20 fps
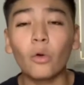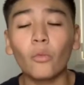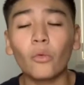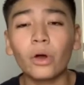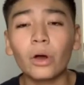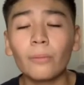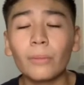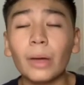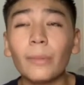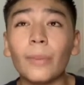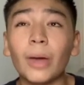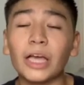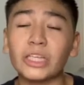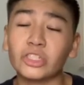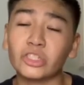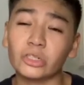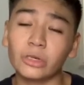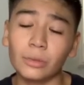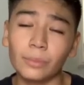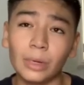What am I
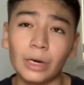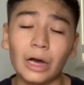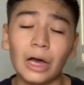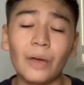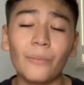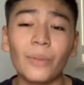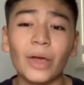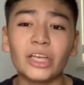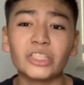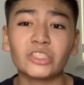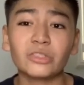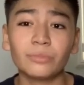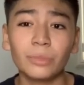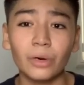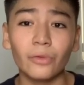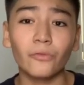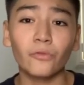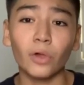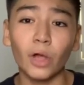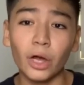passionate about? I'm passionate
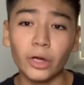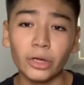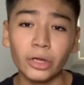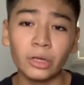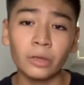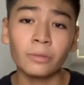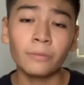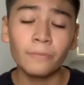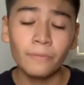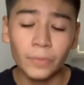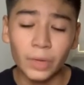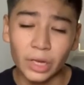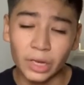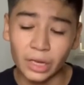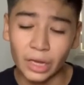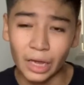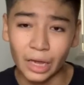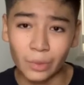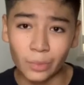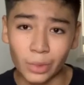about vlogging and
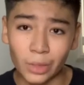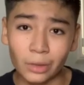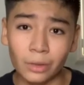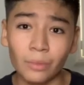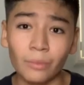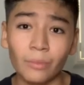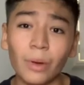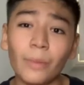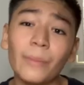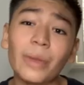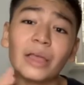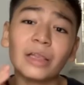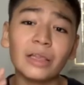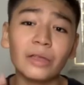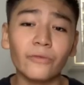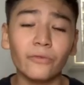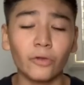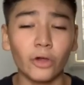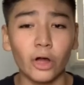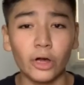gaming, but
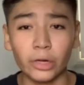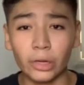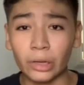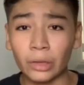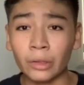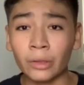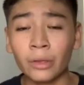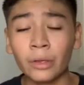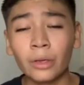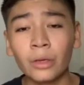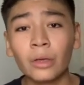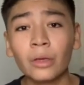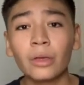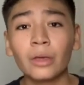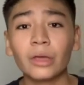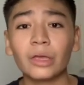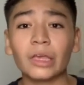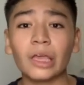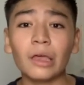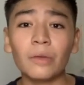mainly vlogging.
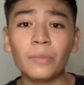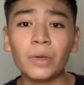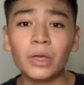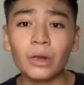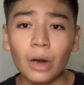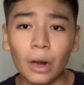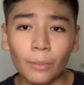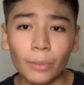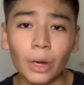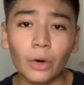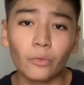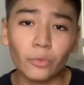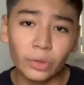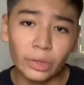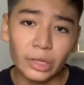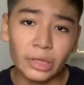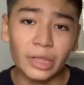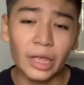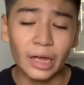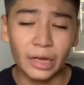Gaming, I'm not
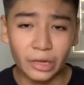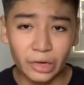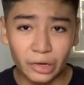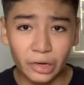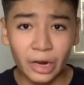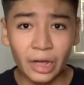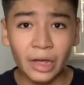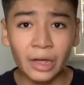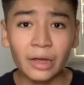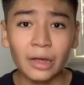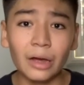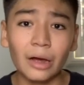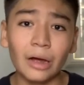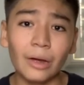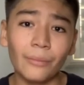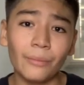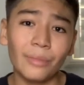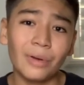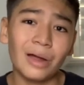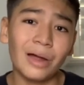really that good at.
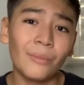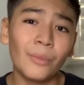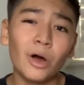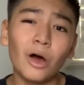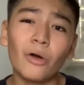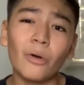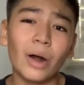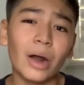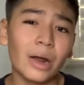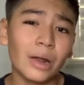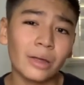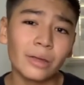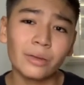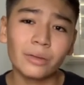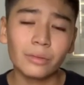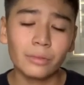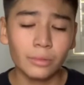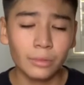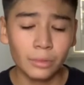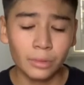I'm all right.
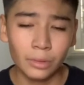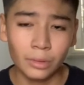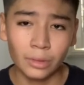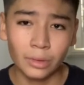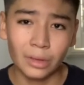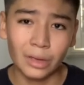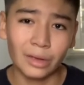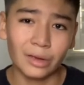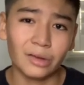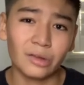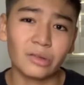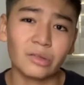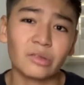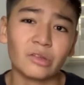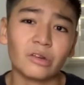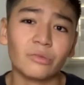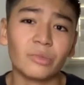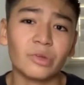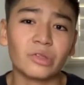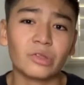I
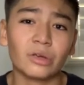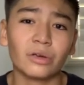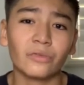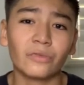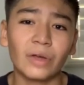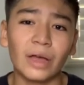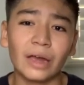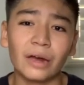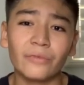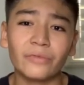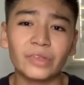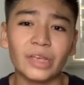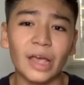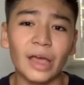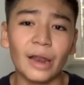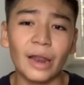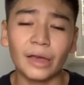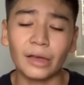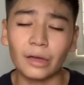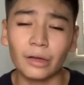consider myself out of
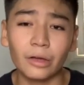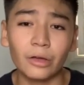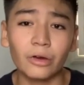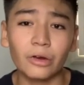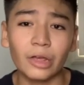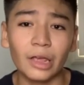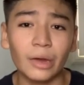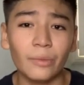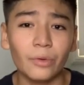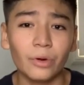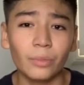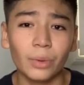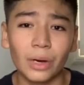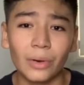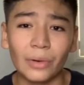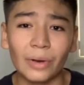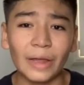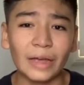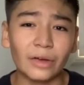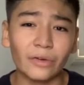10, like a good gamer,
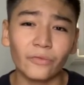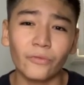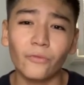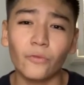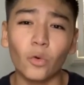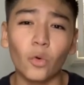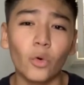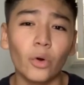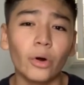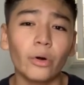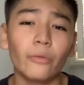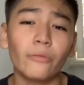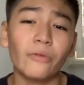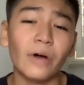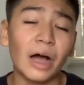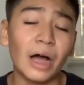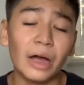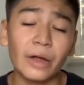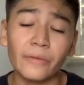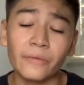probably like a 4 or
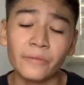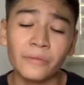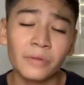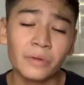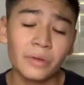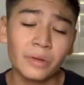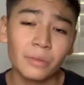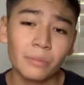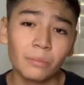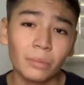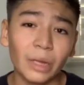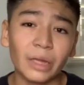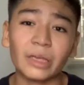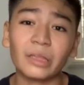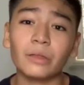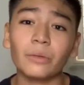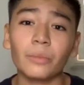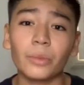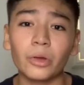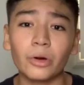5, like in
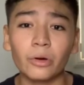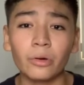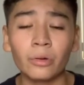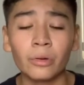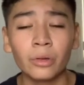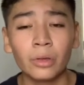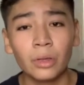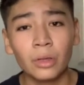the middle.